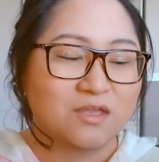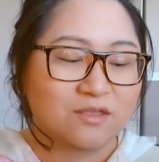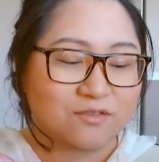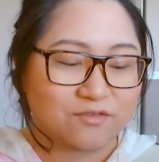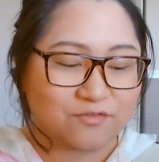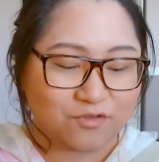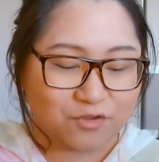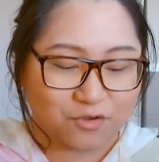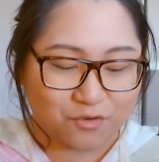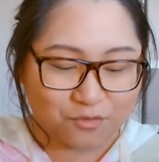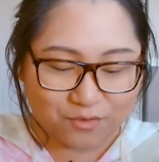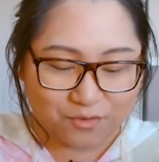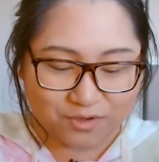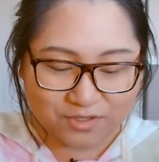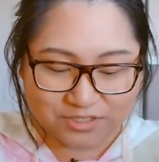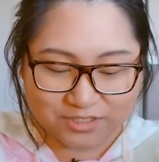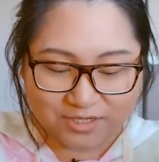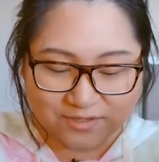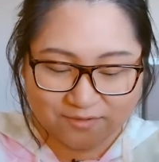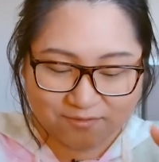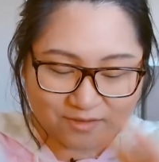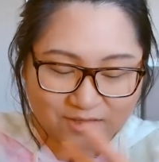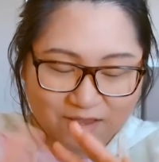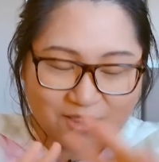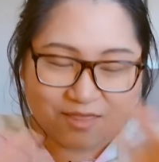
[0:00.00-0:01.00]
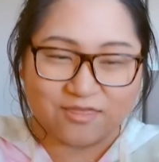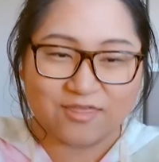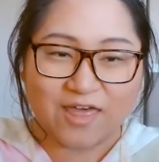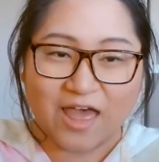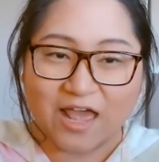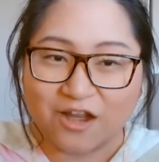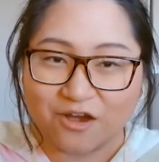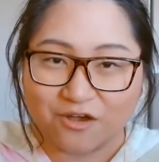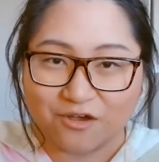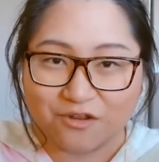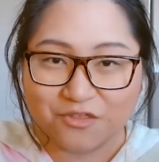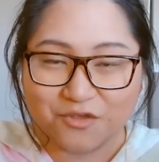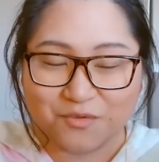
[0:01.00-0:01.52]
So just
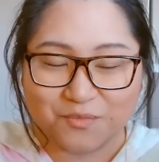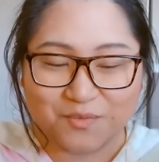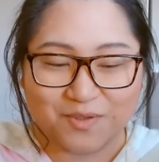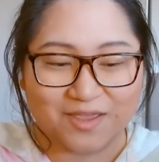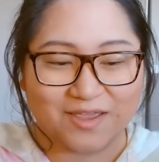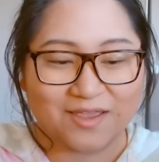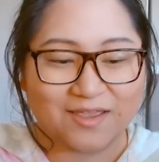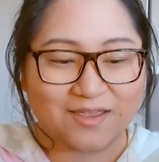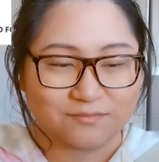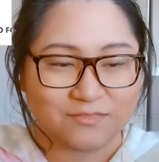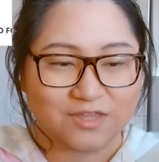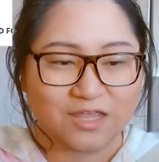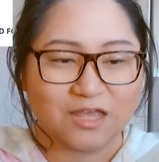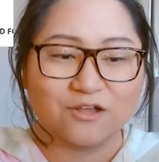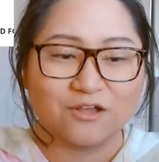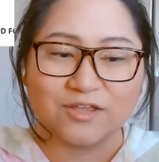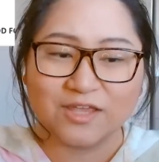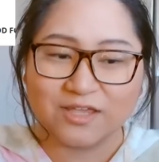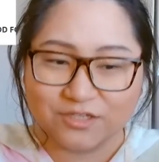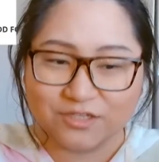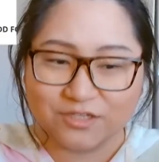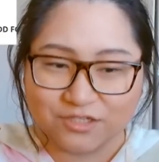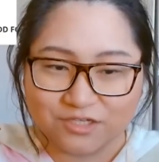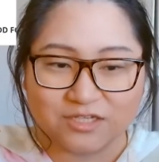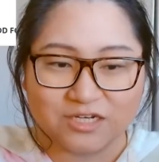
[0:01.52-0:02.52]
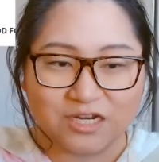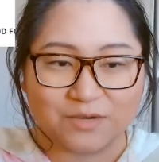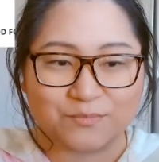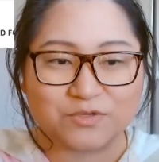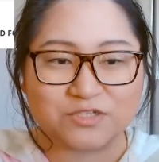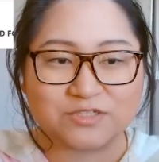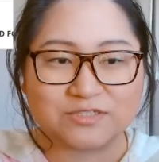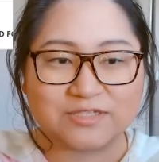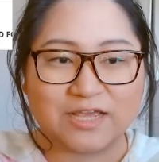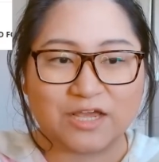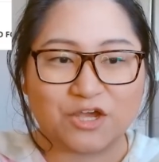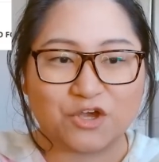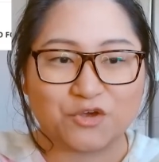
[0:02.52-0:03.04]
that out of the way, I'll get into the
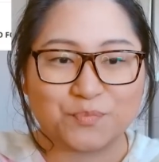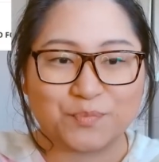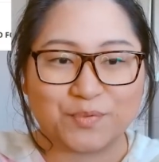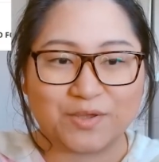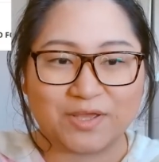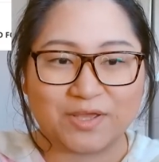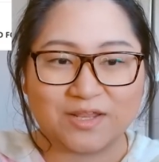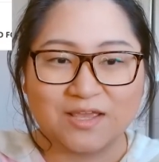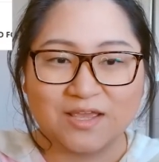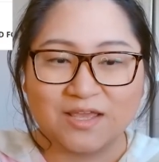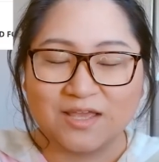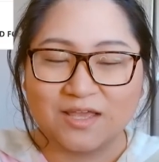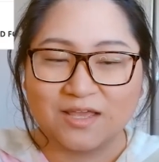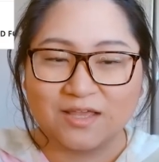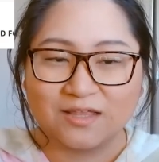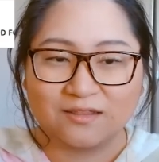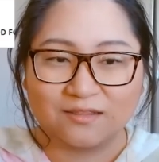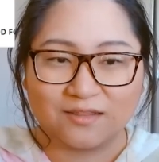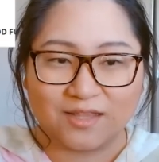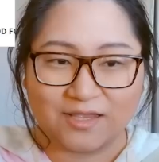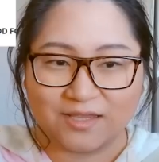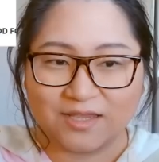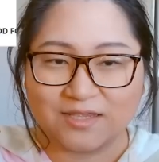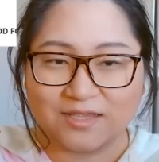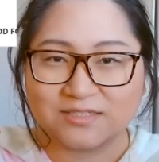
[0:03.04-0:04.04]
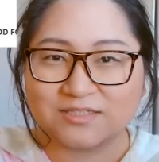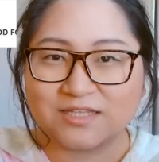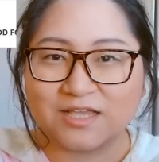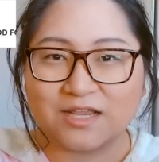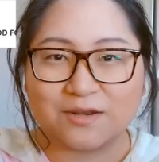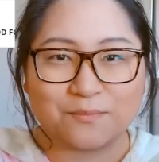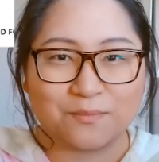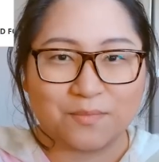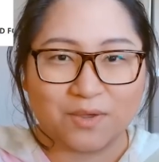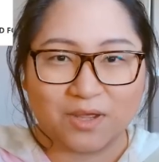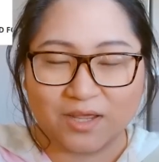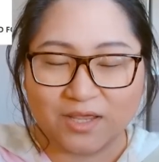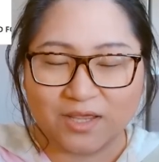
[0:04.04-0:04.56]
numbers now, but like I
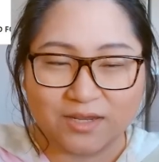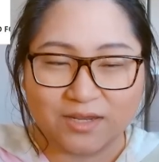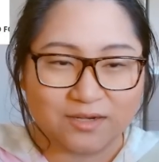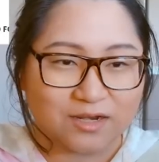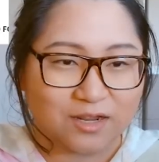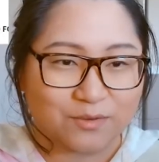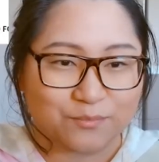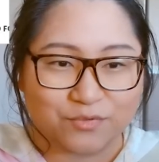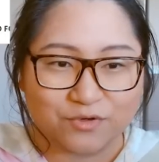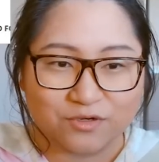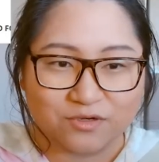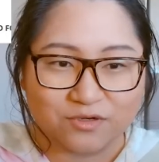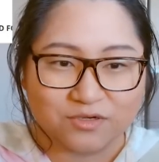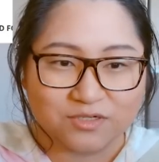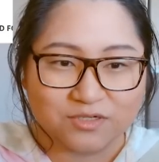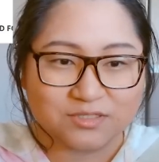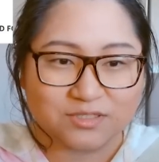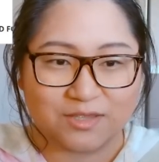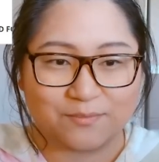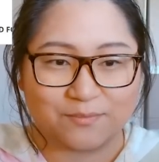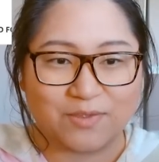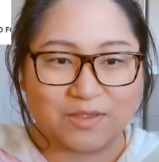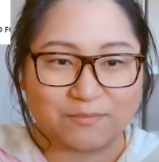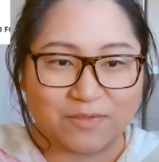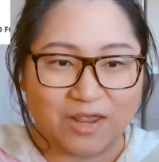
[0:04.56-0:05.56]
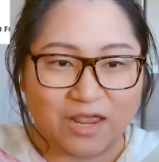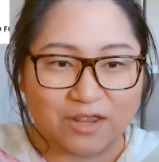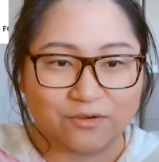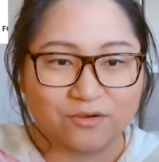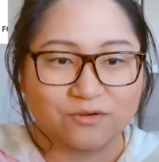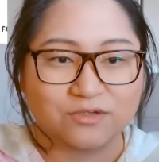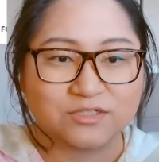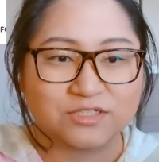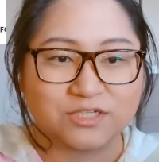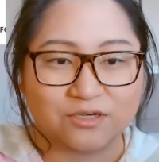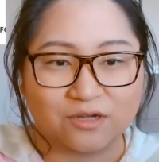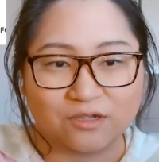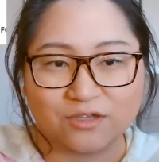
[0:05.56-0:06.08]
said, my numbers, like my
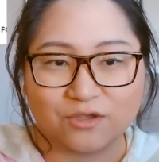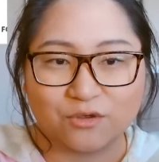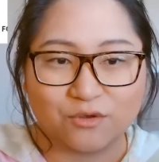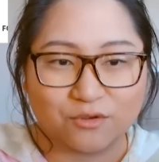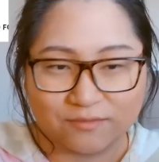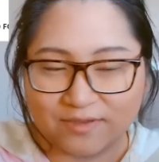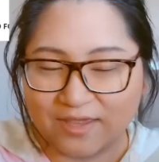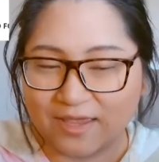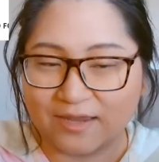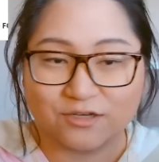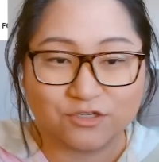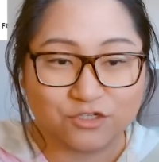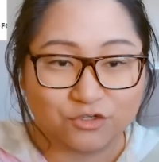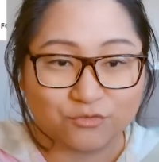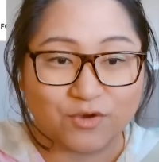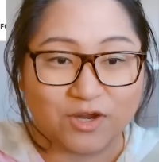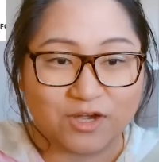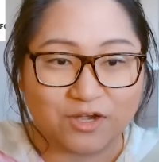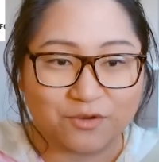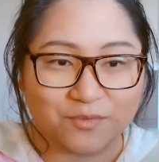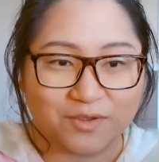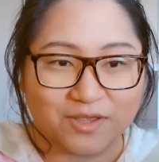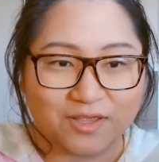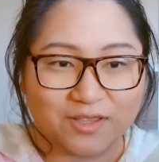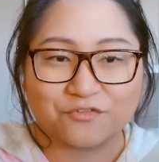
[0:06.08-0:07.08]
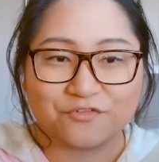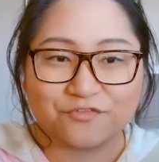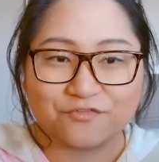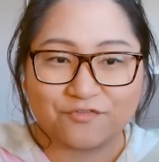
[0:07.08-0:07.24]
macros here, I'll go get into right away.